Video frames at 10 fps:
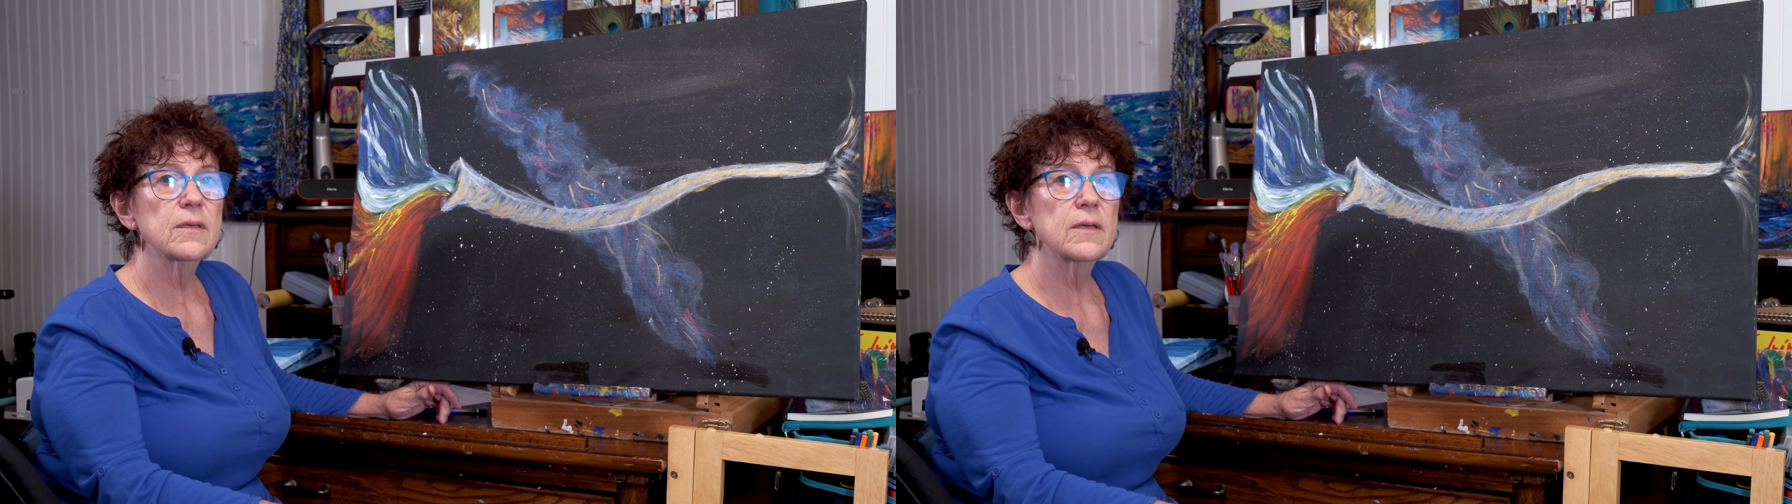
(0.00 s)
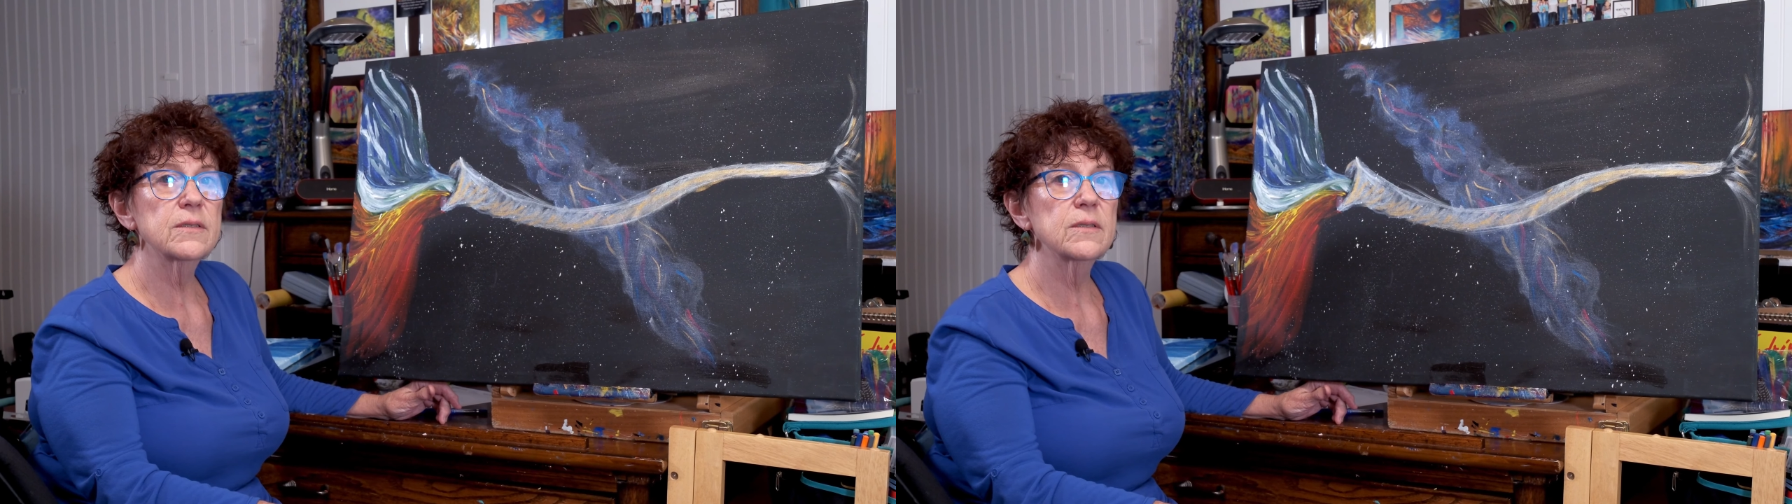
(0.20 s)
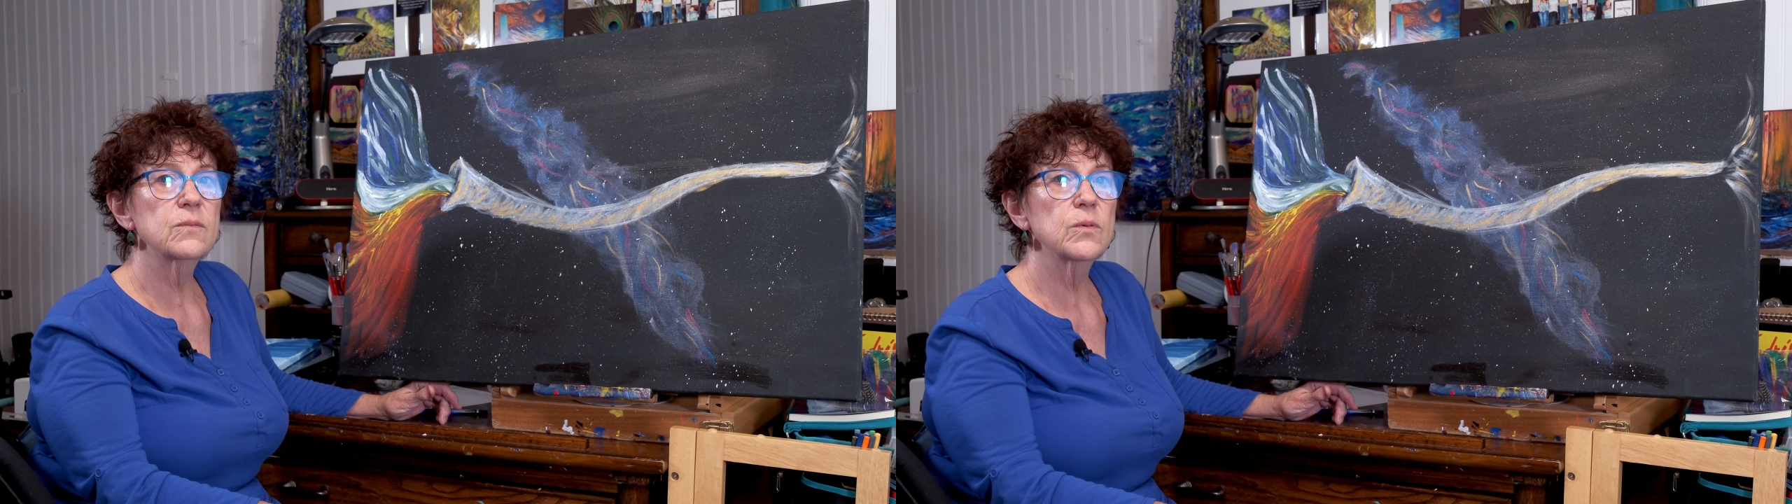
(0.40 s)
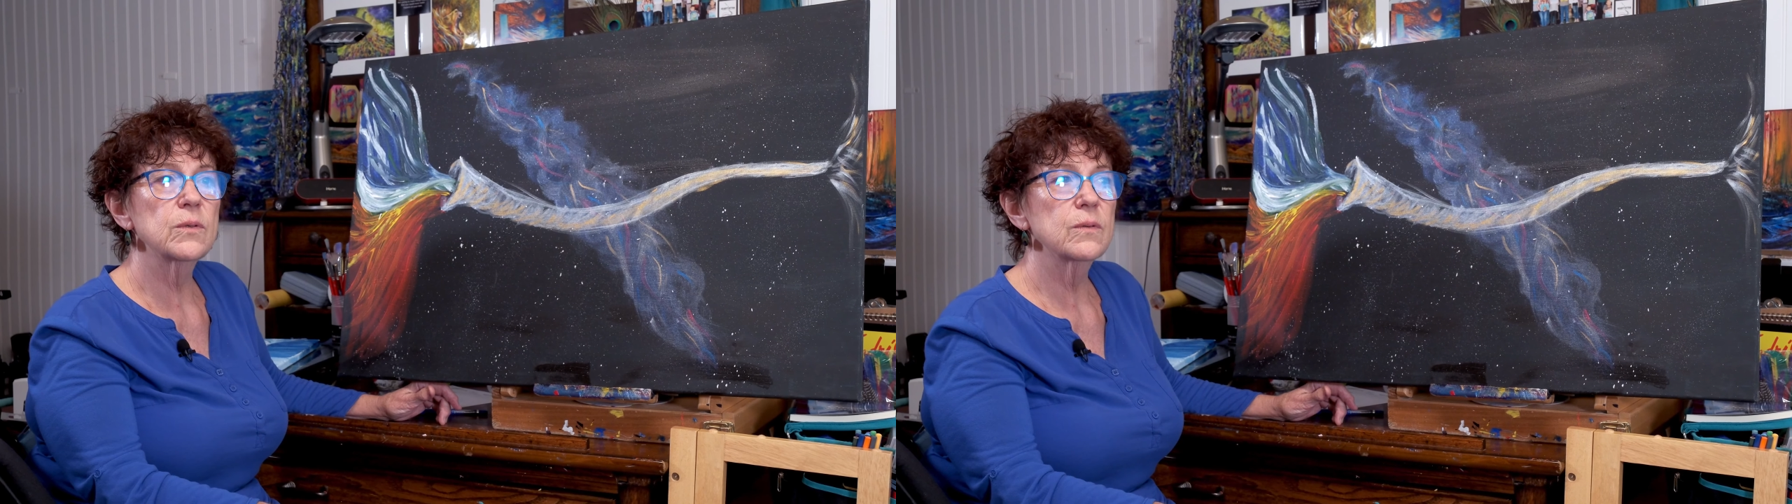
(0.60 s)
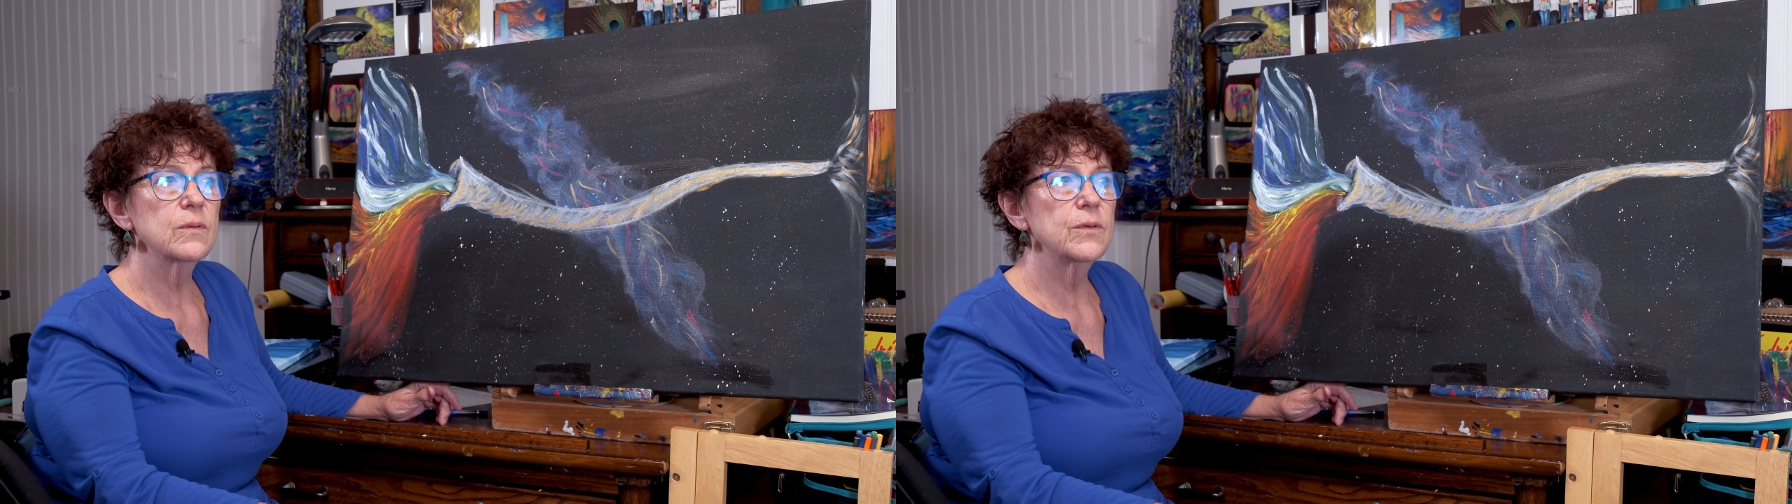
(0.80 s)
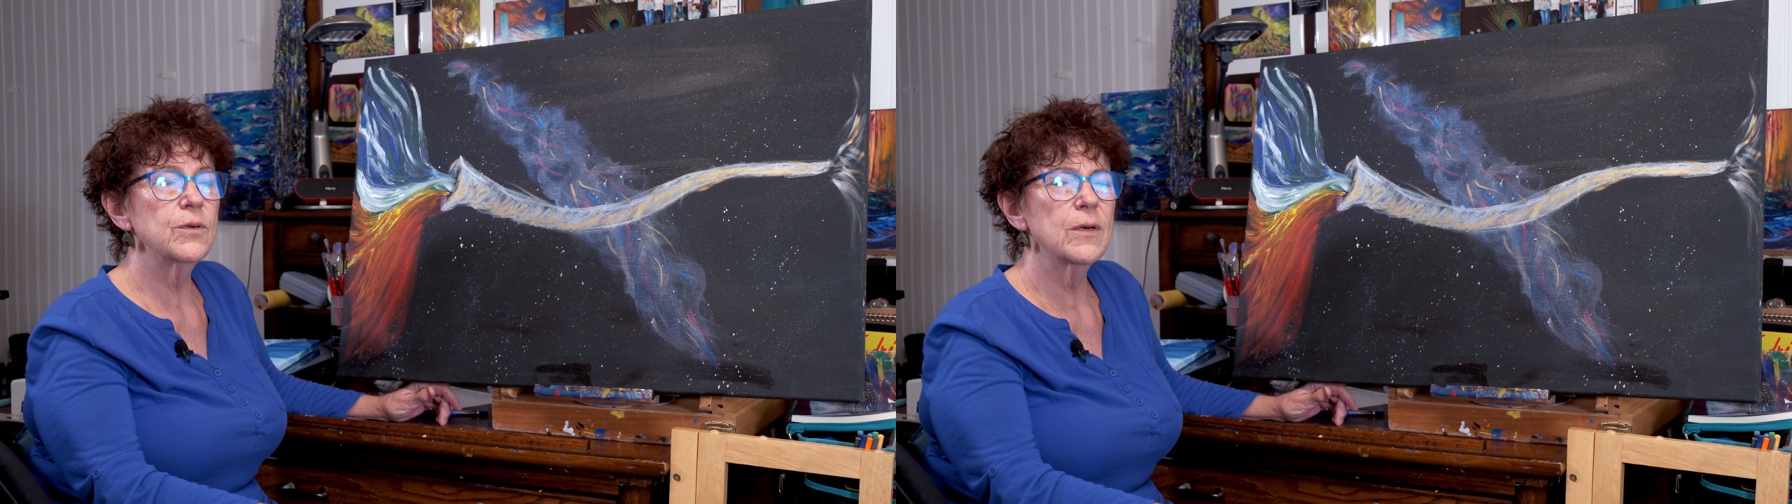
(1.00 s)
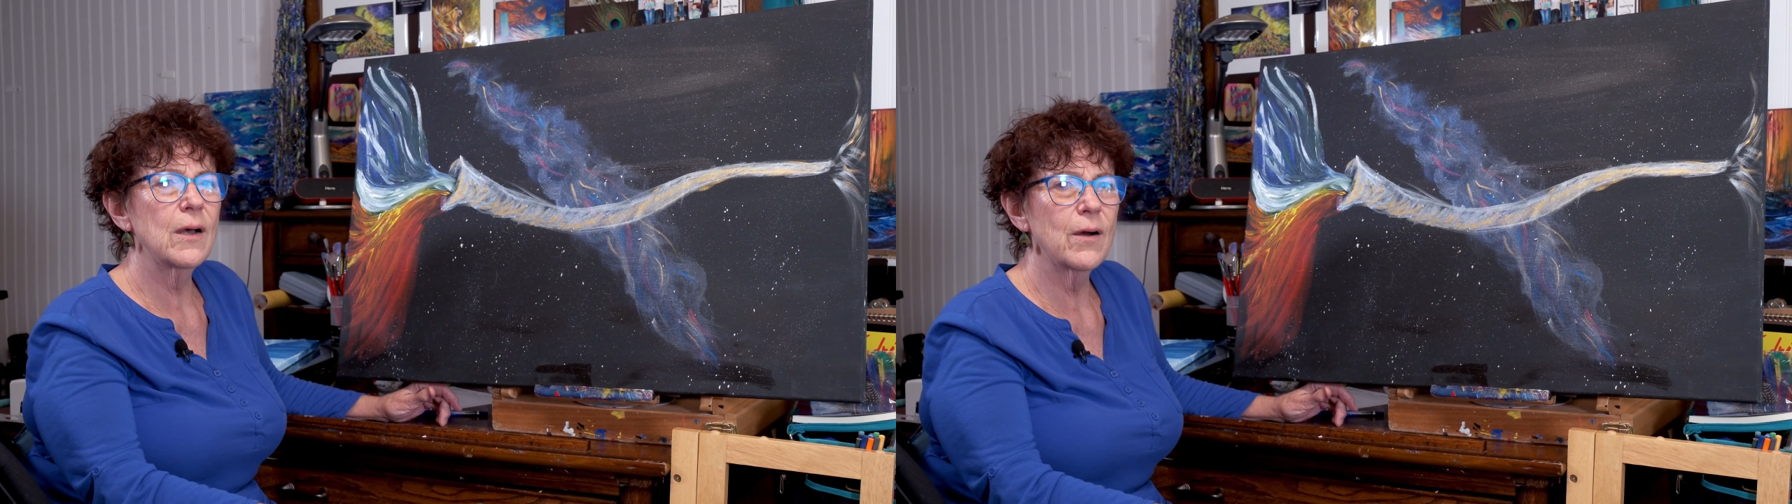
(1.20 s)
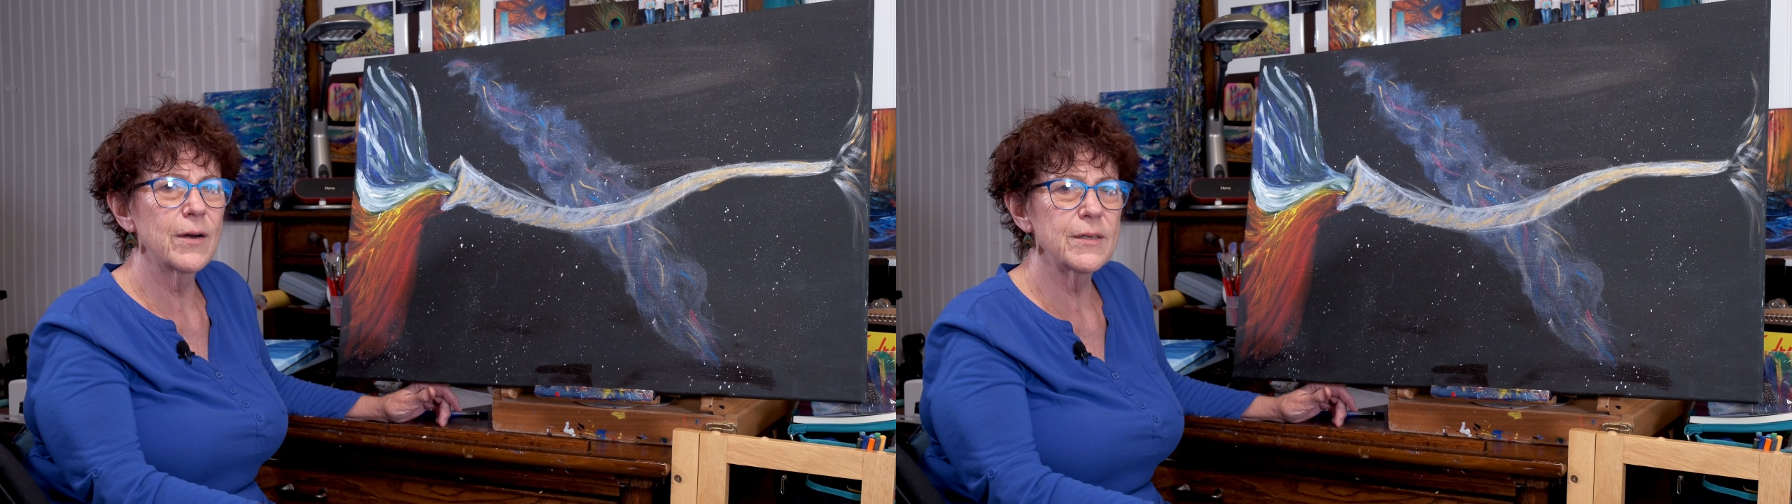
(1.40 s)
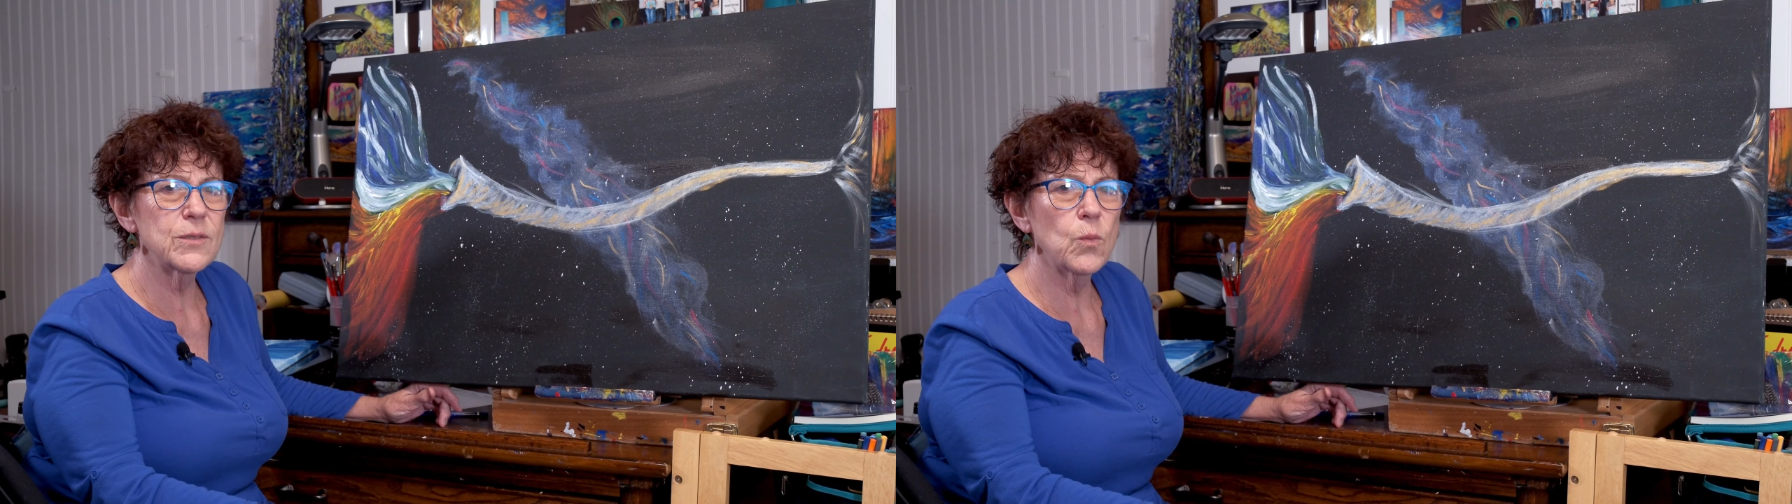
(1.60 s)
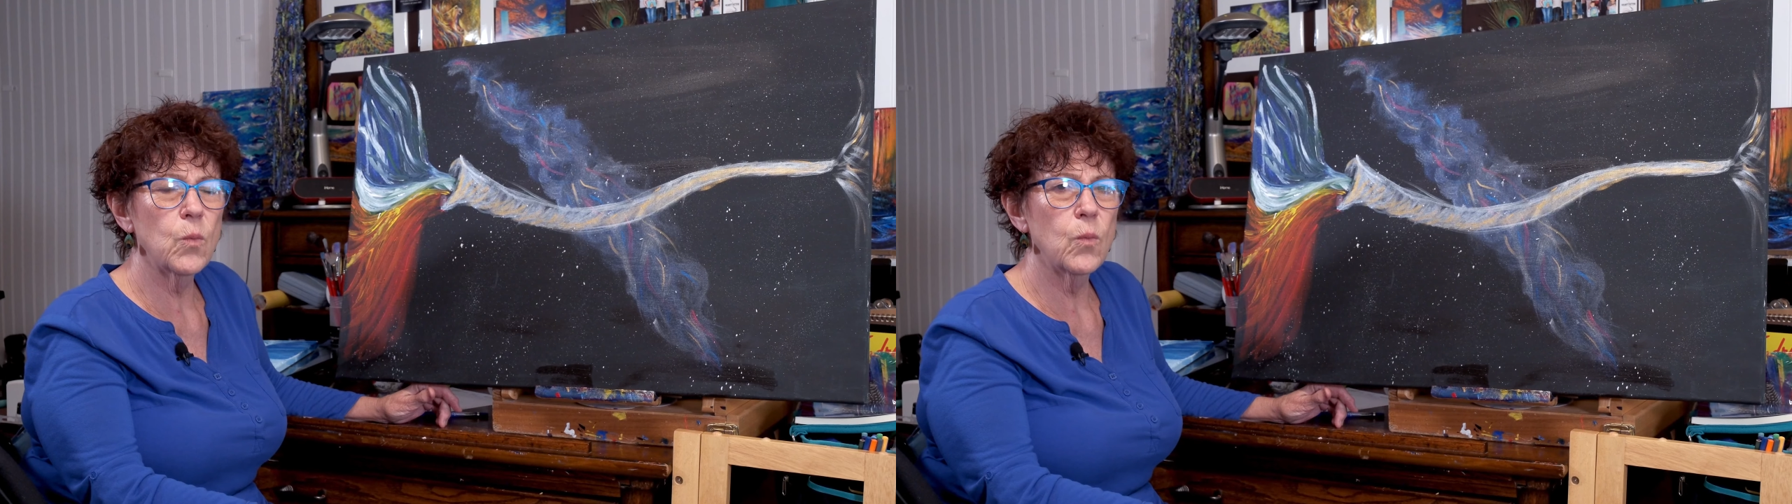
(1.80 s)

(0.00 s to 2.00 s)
I said, well, you're an artist.